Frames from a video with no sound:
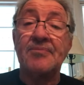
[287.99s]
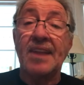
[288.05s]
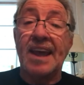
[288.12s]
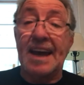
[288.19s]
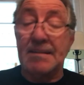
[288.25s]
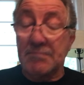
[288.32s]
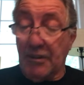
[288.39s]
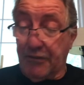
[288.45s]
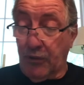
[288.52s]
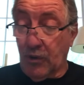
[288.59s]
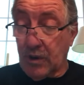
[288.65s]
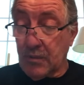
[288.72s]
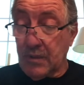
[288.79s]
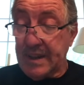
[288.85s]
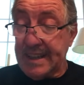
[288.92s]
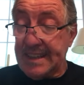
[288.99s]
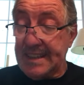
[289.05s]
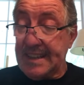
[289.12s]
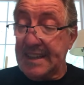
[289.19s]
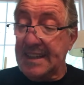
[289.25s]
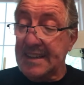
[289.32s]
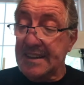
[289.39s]
And before
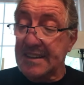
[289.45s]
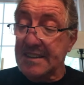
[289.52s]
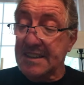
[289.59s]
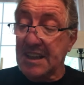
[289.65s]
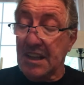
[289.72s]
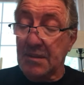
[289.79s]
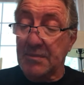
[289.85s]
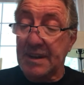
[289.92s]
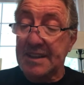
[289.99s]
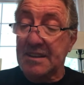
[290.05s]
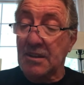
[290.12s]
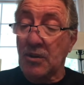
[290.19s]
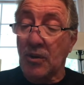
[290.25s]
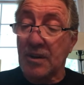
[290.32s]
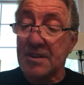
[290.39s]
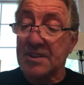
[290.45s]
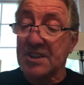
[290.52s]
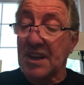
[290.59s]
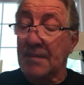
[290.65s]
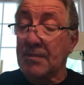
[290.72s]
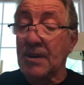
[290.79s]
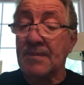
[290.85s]
we celebrate the Lord's
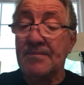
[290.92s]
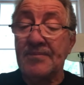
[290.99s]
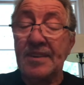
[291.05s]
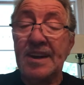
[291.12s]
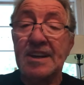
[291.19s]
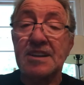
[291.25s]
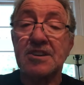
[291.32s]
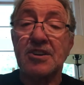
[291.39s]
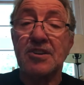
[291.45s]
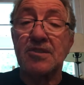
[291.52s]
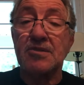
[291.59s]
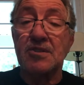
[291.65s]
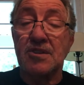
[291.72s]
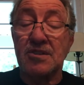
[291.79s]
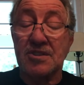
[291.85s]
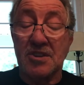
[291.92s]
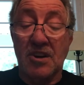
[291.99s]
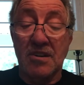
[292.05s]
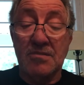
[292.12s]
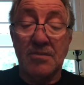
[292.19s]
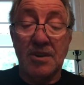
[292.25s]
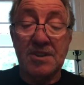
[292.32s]
Supper, turn your
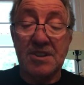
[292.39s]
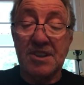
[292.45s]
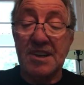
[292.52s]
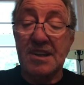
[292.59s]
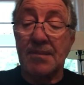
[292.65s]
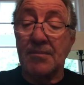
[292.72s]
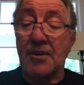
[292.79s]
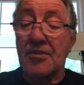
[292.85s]
songbooks to number